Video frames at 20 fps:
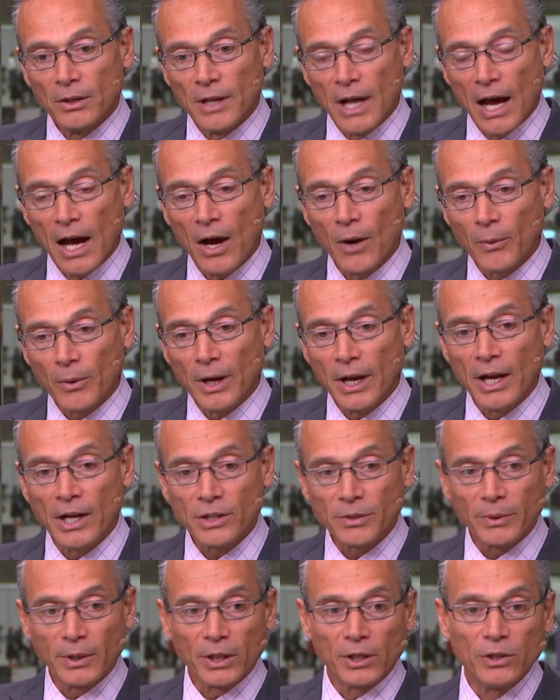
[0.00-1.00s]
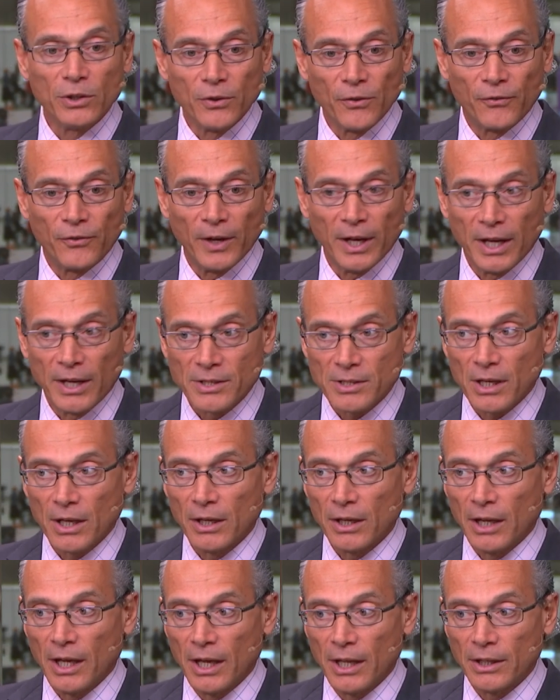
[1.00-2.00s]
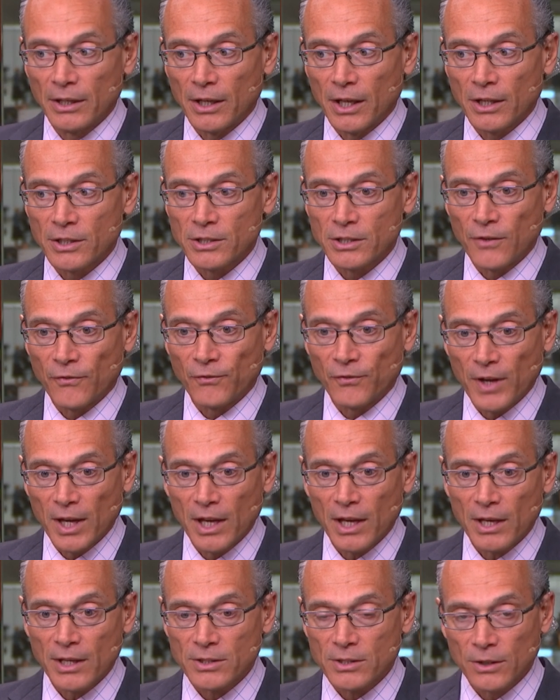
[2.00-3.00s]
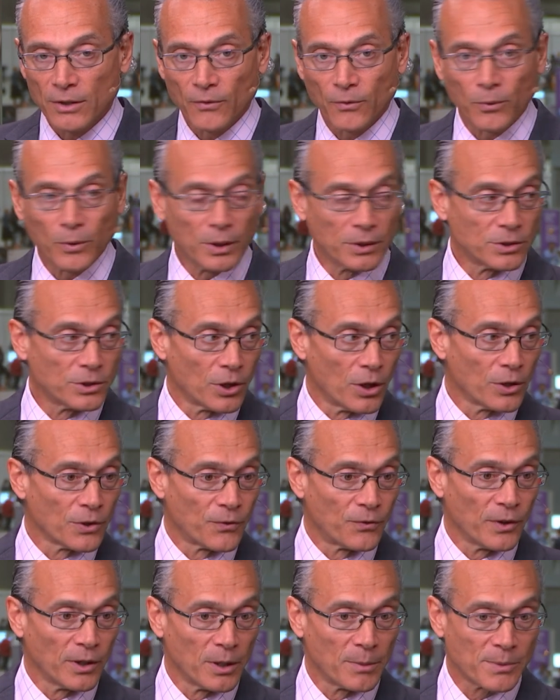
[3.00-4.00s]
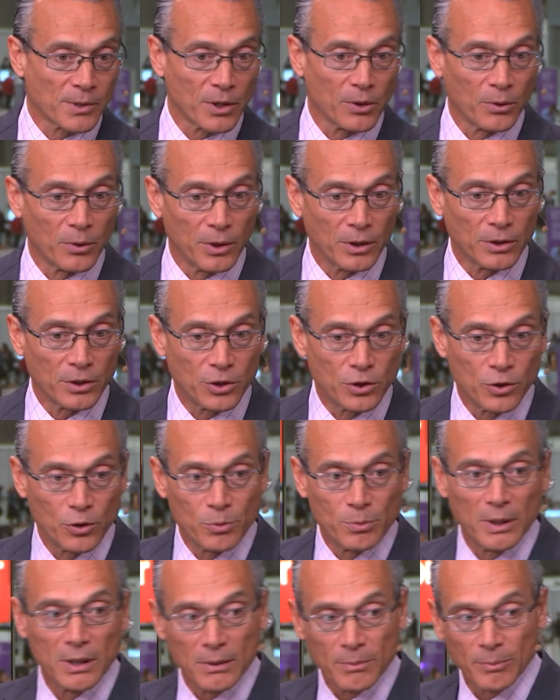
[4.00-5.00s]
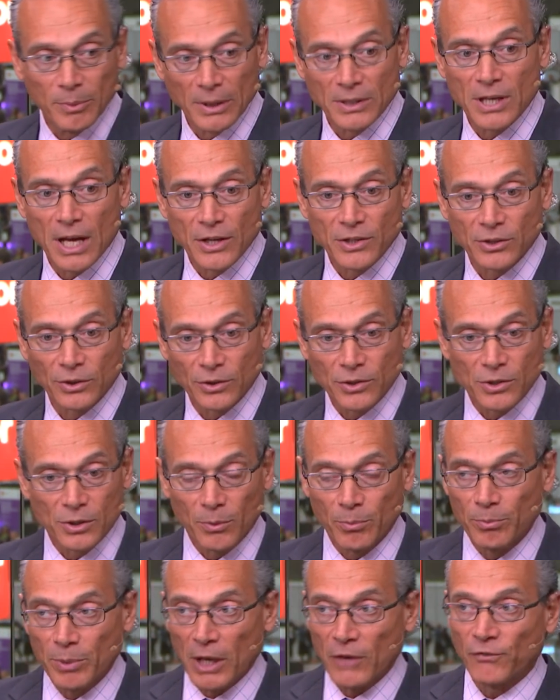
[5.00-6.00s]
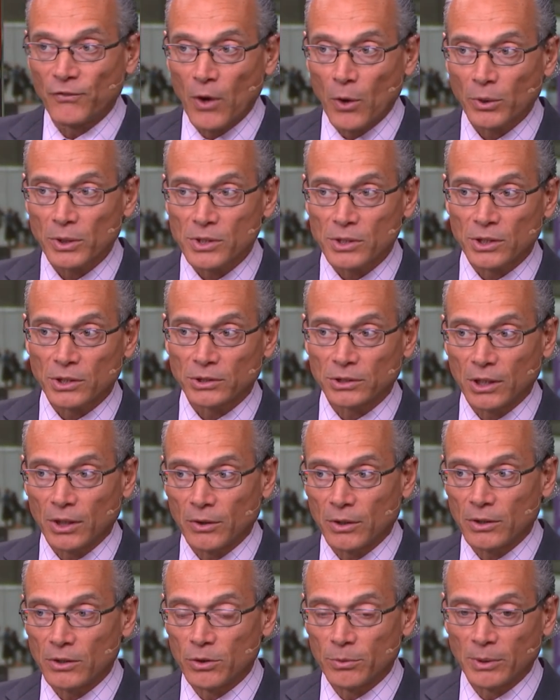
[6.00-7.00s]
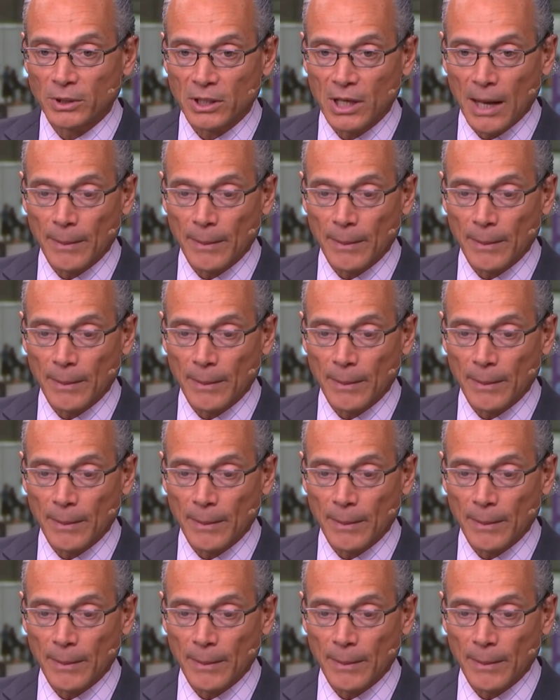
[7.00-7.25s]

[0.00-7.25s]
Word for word: now we're entering a new phase, and it's the phase of what Charles Phillips coined human potential. So, big focus this year on human